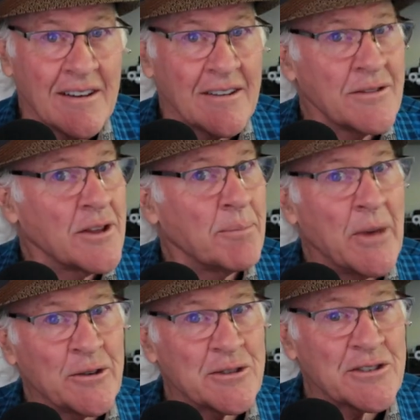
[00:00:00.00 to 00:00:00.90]
the
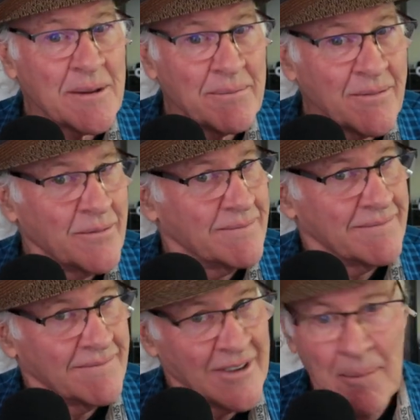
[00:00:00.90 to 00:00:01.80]
most
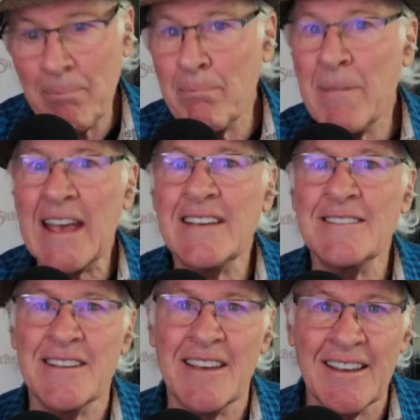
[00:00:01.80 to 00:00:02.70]

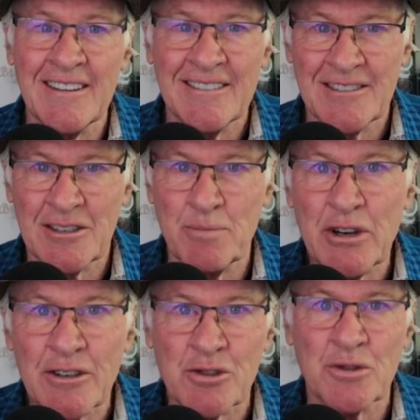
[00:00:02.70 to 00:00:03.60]
amazing
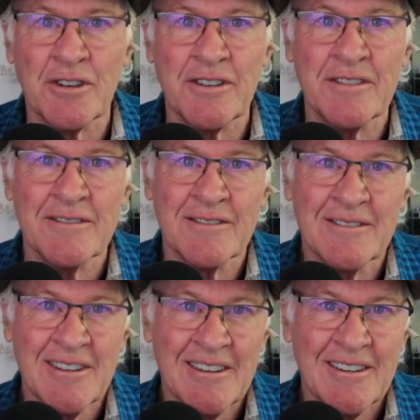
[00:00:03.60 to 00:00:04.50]
spiritual
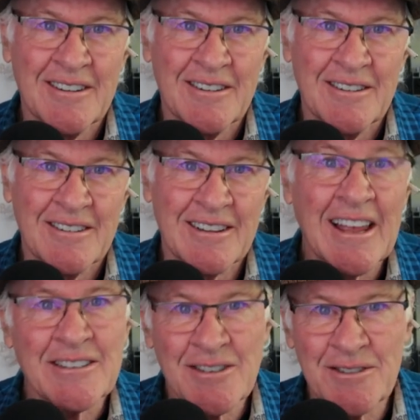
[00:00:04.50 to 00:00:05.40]

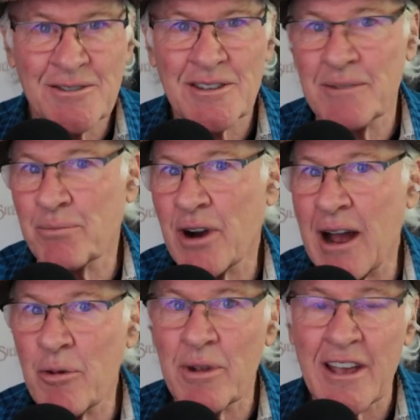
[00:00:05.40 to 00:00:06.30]
lessons that
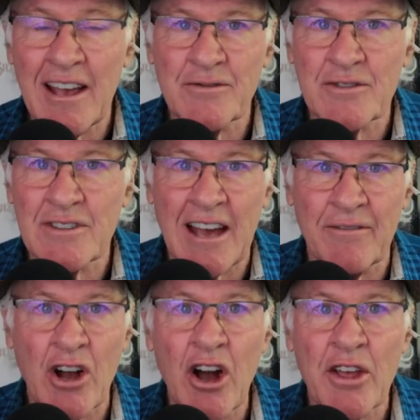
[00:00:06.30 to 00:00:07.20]
probably
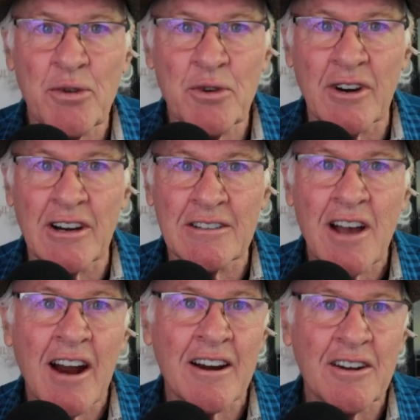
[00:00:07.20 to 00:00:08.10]
have gone through our
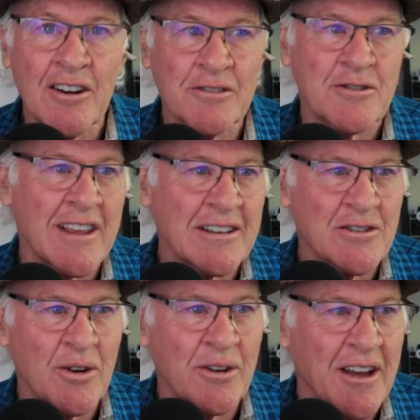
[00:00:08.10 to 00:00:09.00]
entire culture.
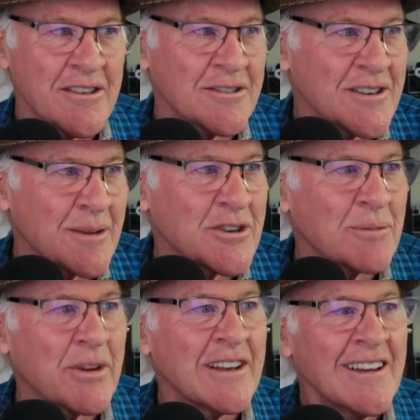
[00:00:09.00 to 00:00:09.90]
That's a whole other
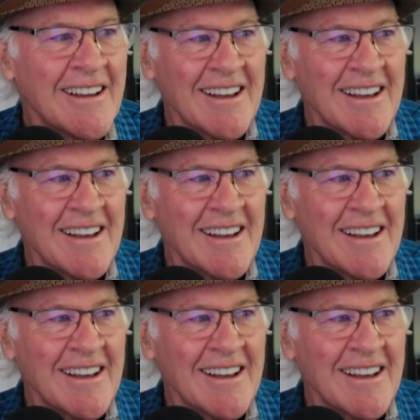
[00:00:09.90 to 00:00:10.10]
subject. But